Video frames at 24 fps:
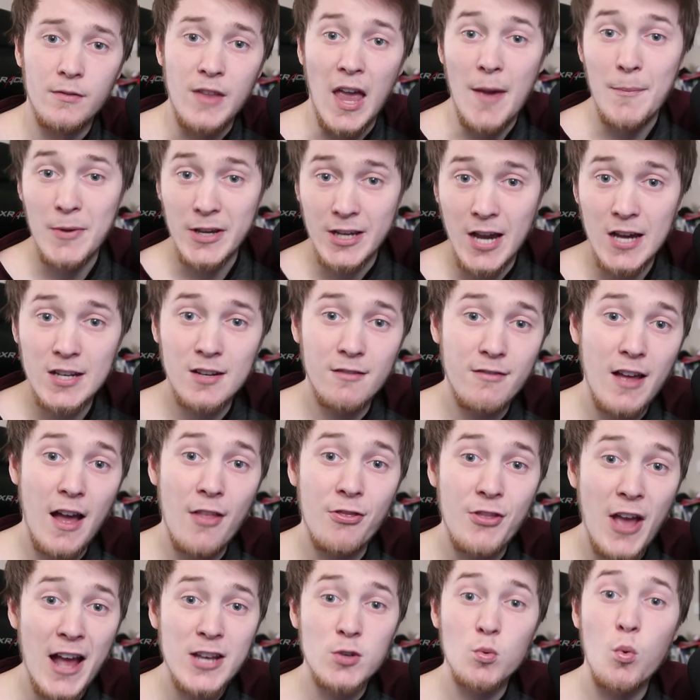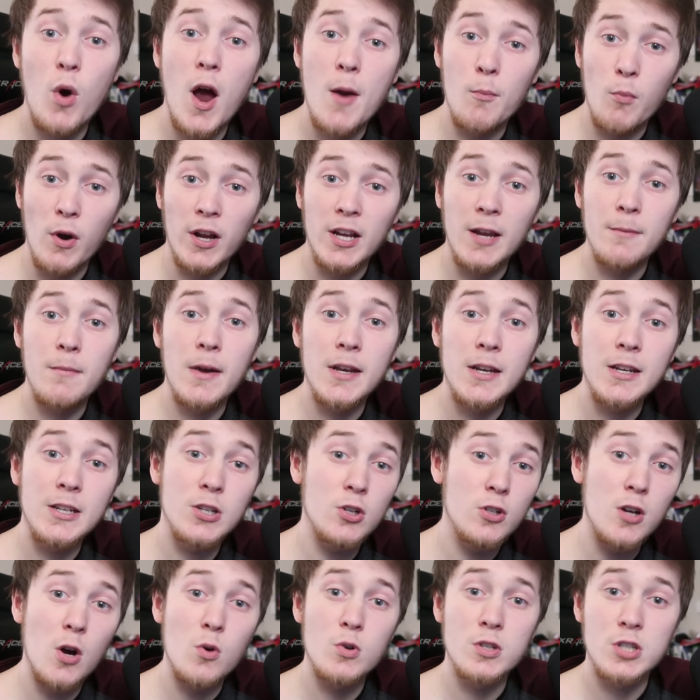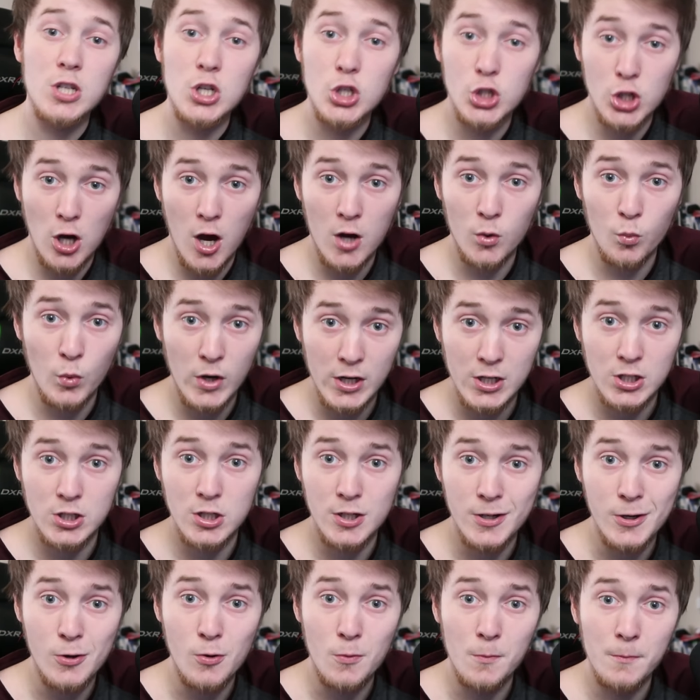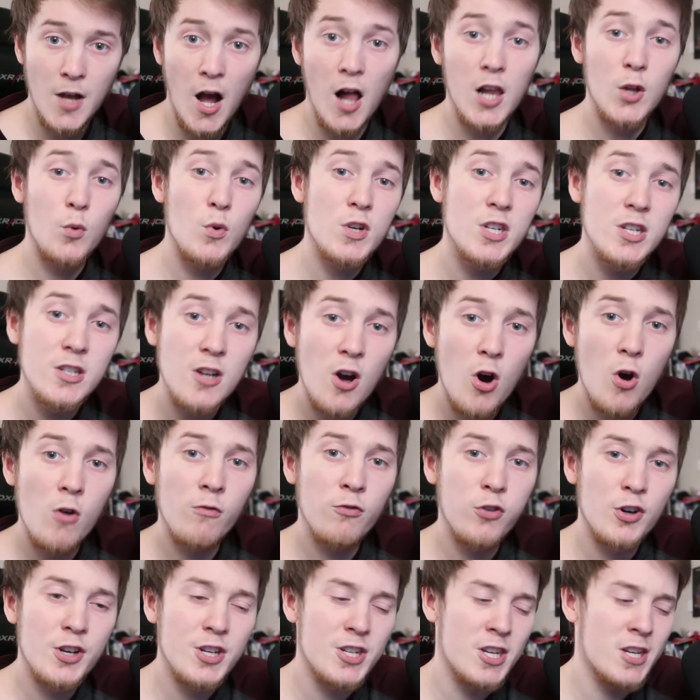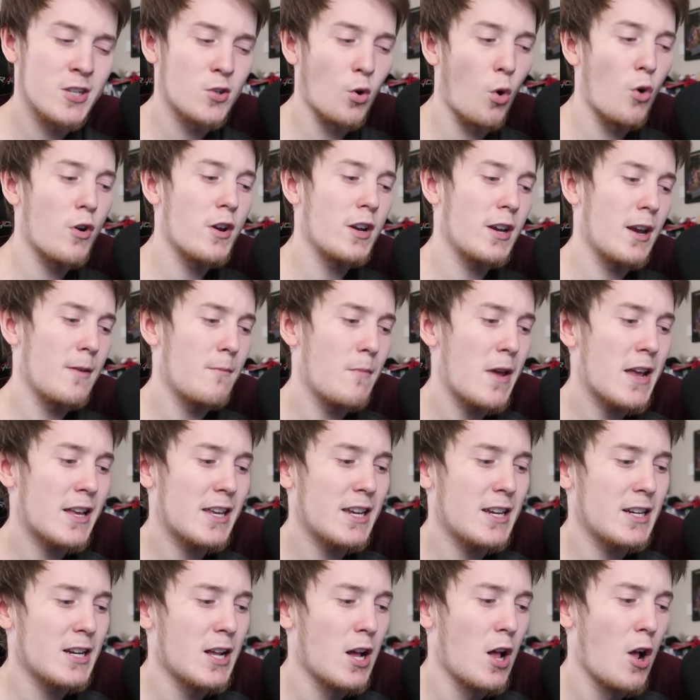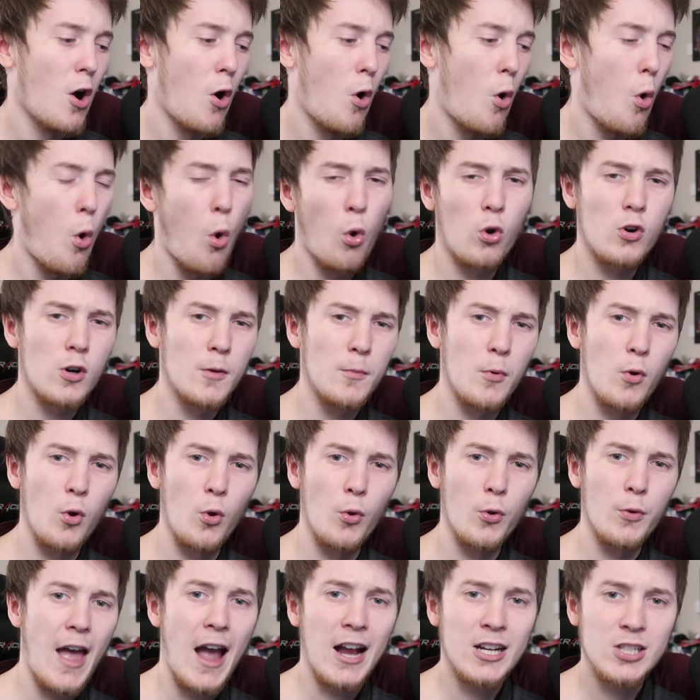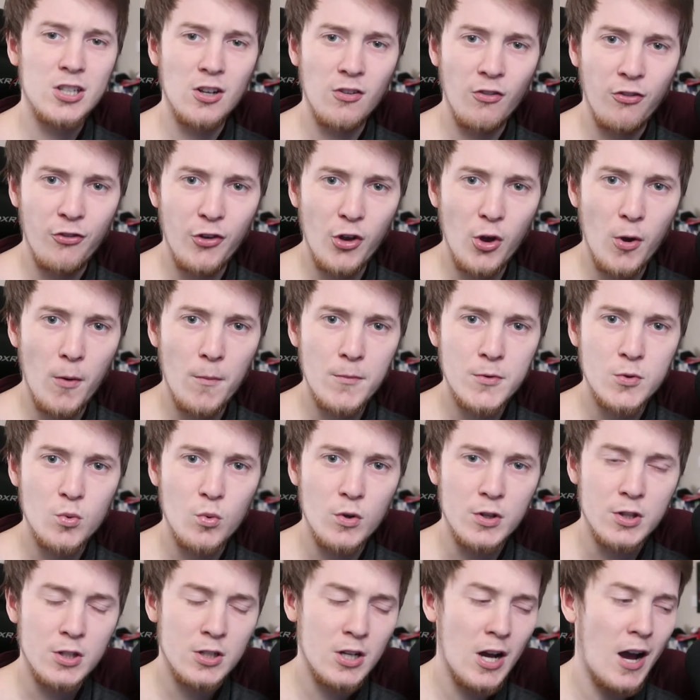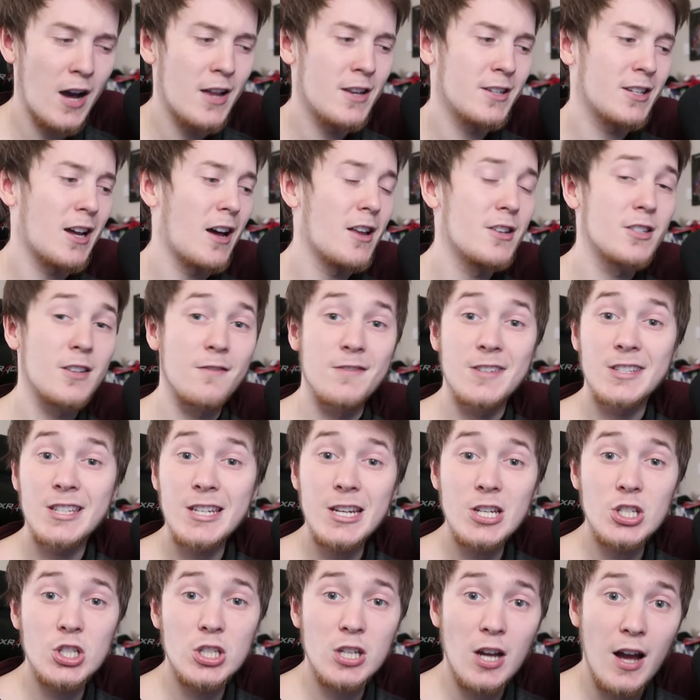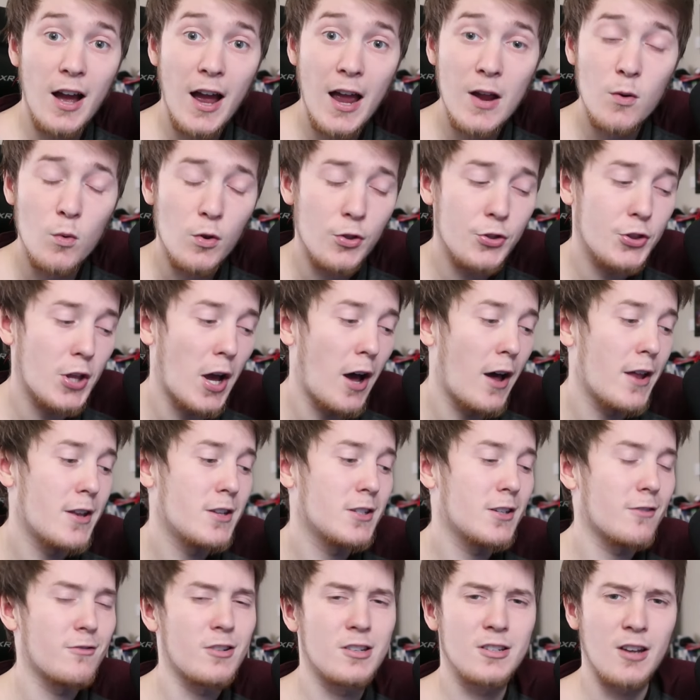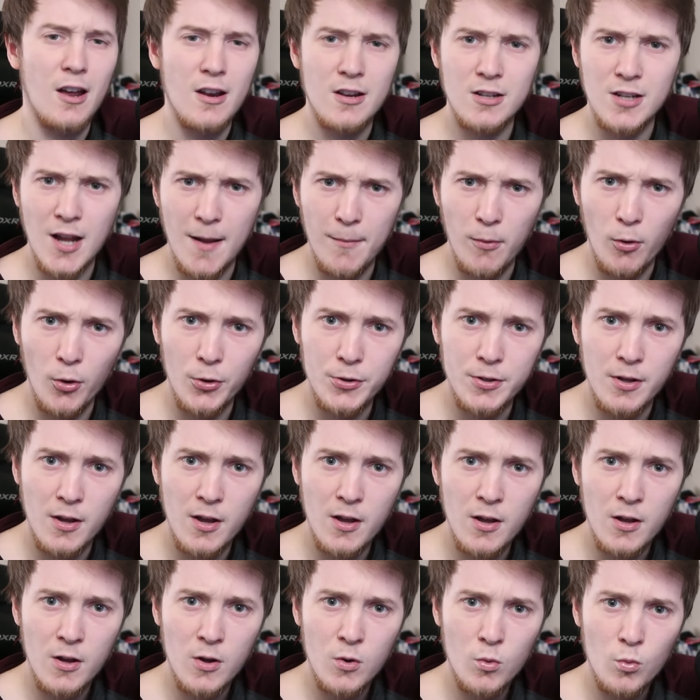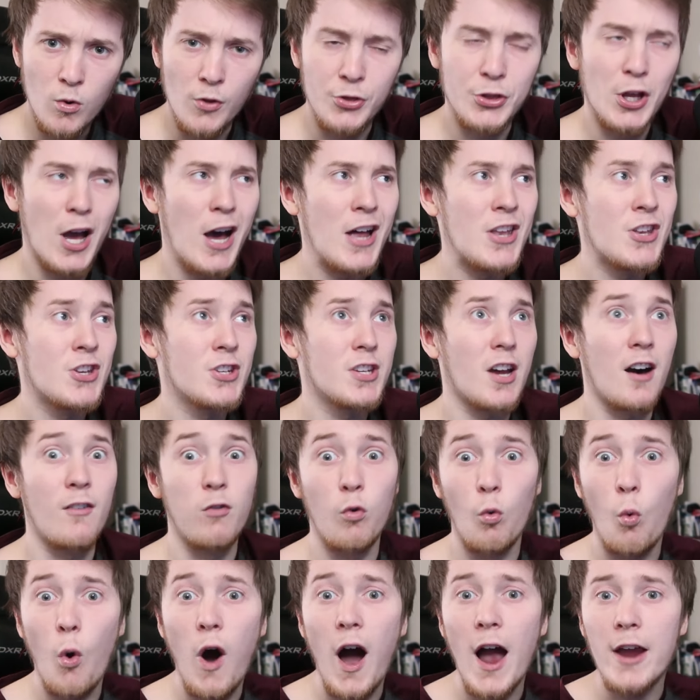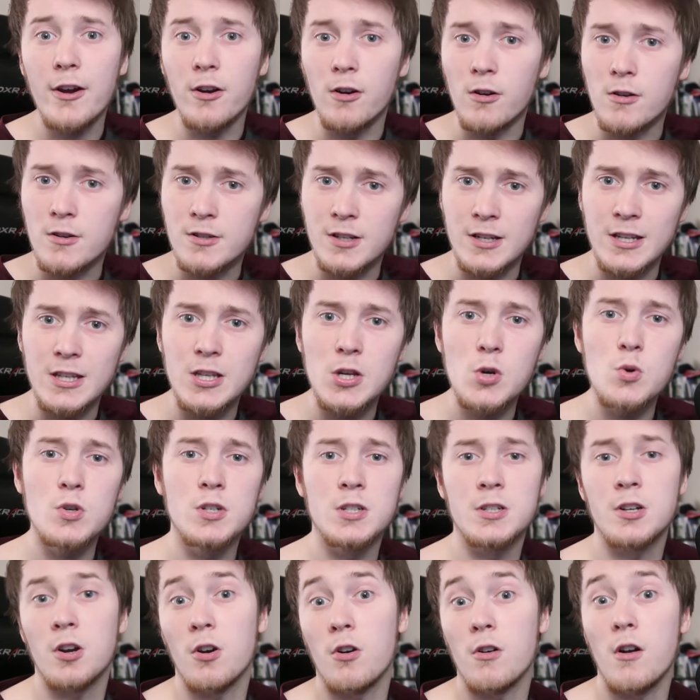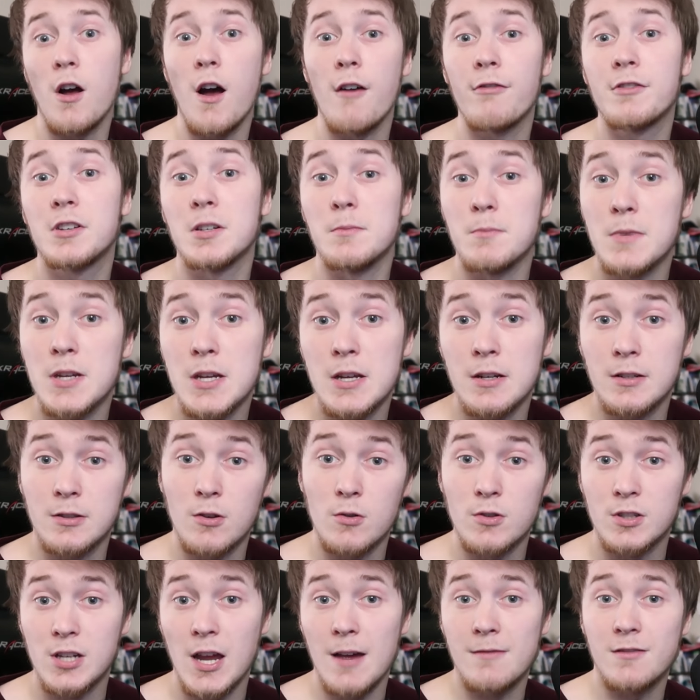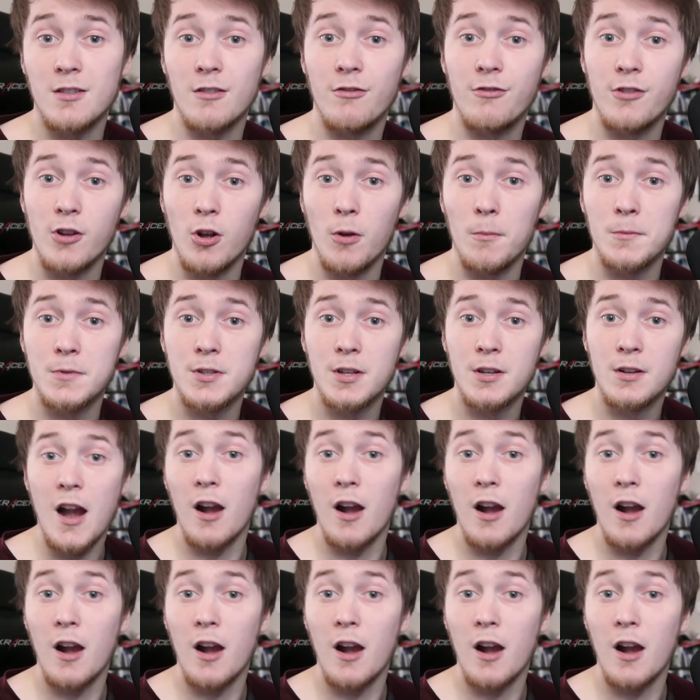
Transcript: And because of that, that's why I'm recommending you go see John Wick 2. Hollywood's known for distorting and making horrible action films with tons of CGI, with tons of stunt doubles, with tons of wires, a huge turnoff to me in those types of films.